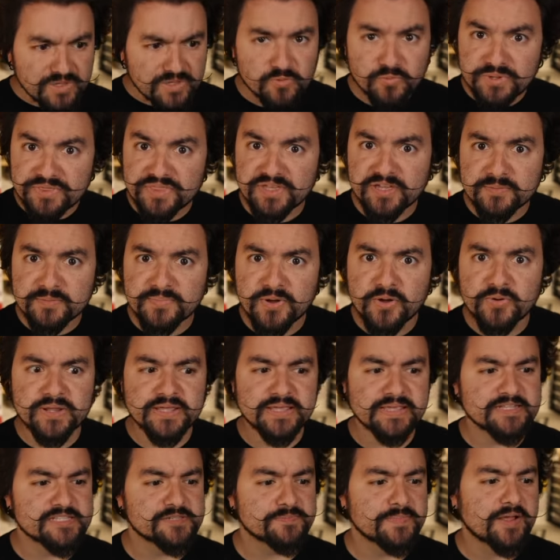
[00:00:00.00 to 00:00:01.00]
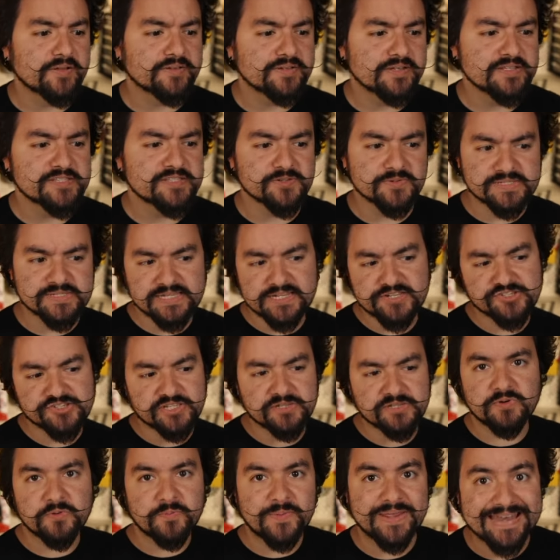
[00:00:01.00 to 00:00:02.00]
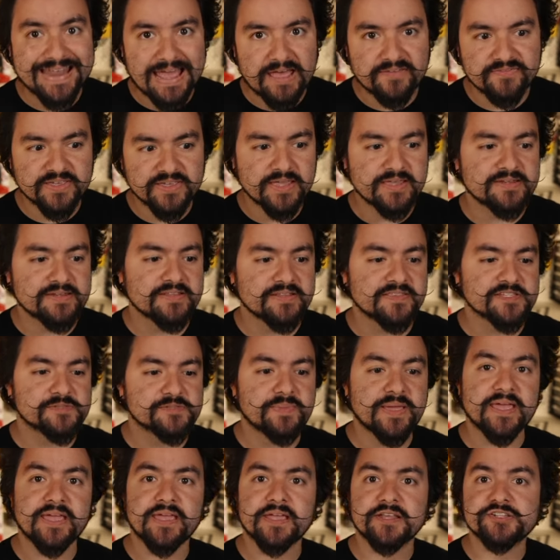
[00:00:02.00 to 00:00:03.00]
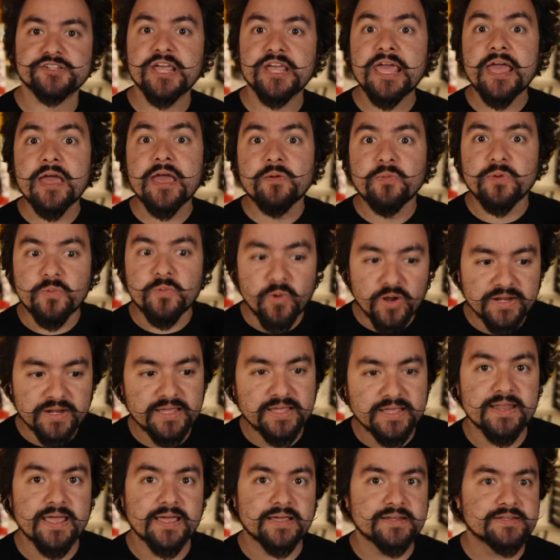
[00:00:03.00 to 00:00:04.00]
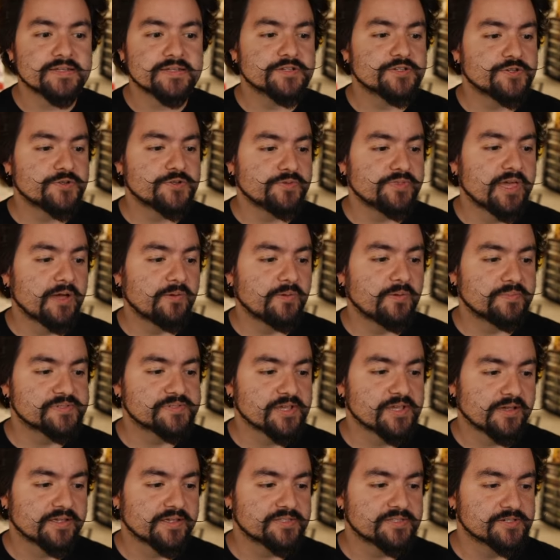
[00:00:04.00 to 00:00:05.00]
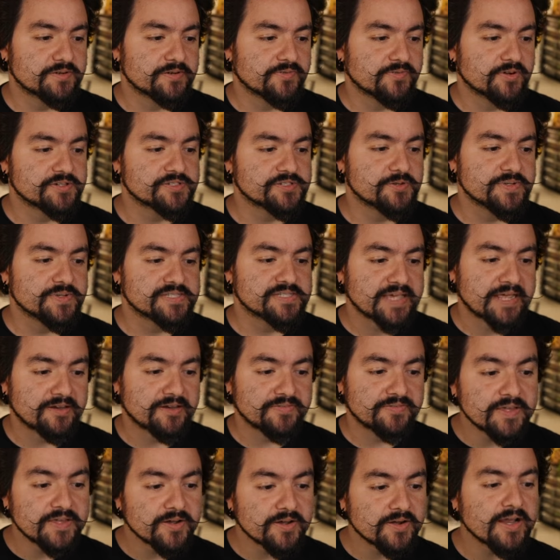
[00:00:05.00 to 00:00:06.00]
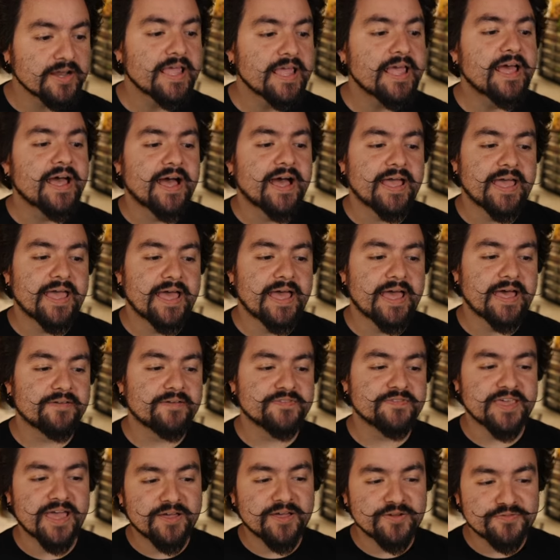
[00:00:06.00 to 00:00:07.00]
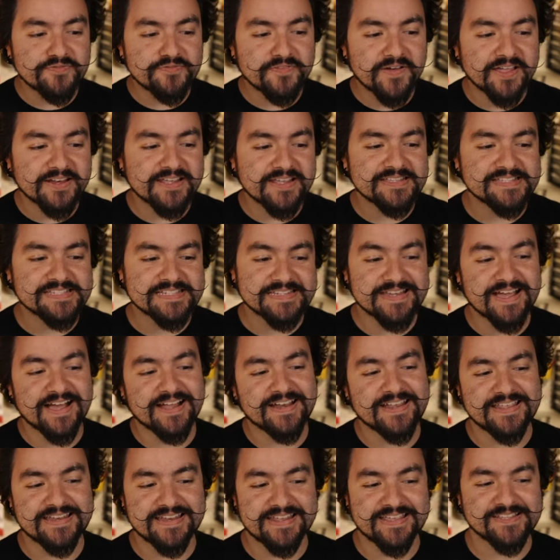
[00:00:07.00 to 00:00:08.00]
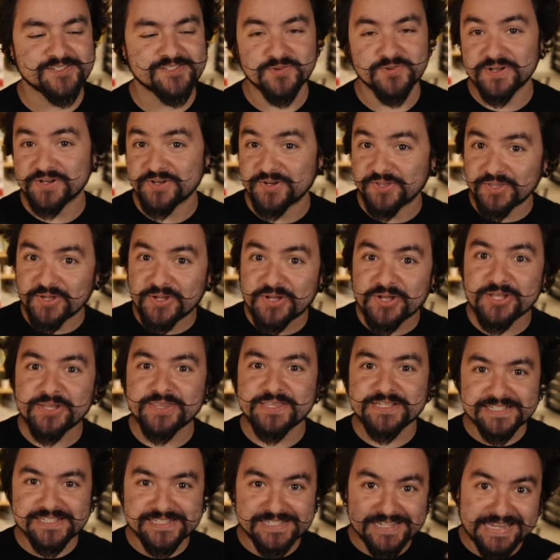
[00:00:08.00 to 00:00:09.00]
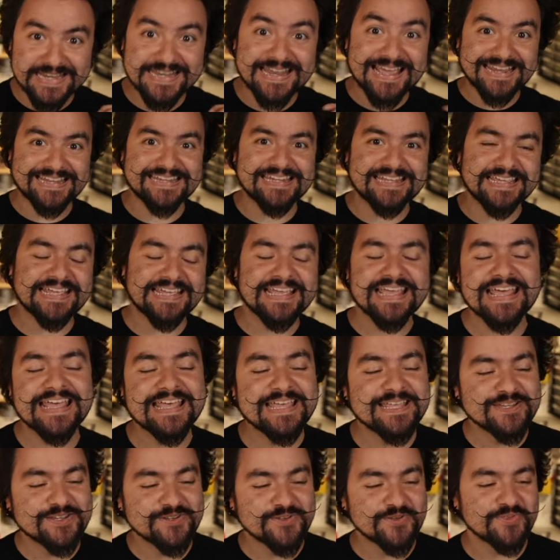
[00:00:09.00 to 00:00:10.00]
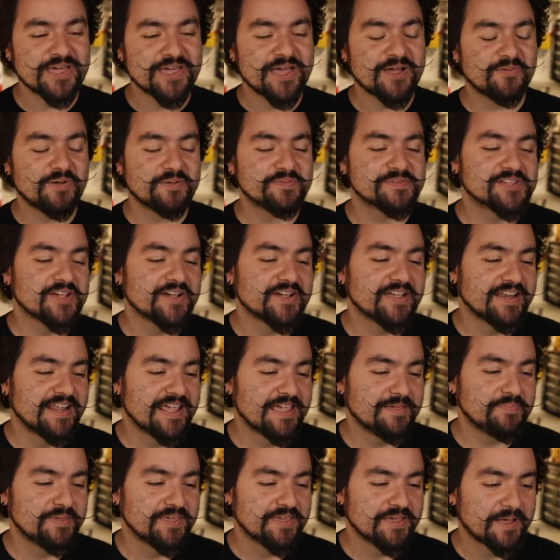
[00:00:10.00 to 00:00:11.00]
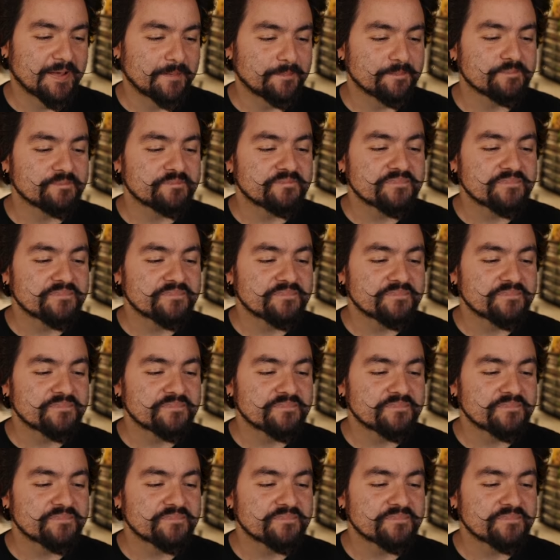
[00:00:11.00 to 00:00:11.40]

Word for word: when the component gets mounted. So essentially when we navigate to this page, we want to connect to that WebSocket server. So inside of here, I have Yahoo .init. So under the hood, this is connecting to that WebSocket API.